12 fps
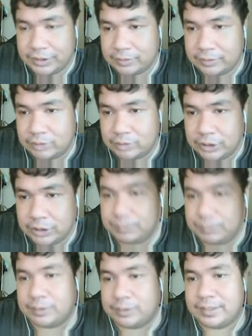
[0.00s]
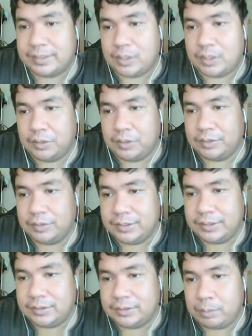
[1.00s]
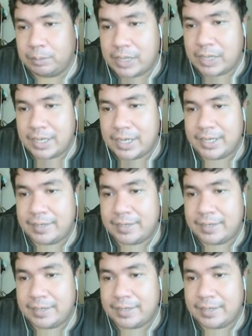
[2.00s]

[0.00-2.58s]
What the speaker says: of the ship so that I don't need to pay